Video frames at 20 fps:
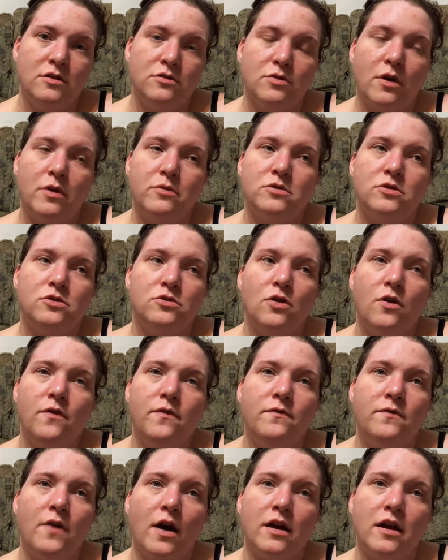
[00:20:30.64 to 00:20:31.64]
So I was
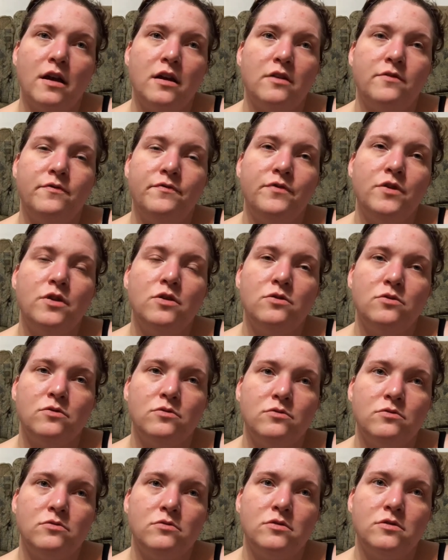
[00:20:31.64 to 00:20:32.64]
so fucking
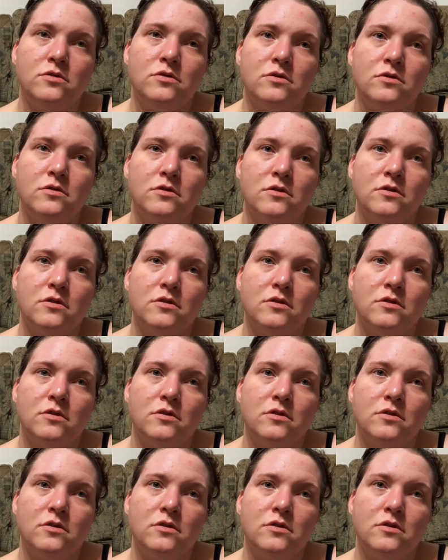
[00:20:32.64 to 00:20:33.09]
confused.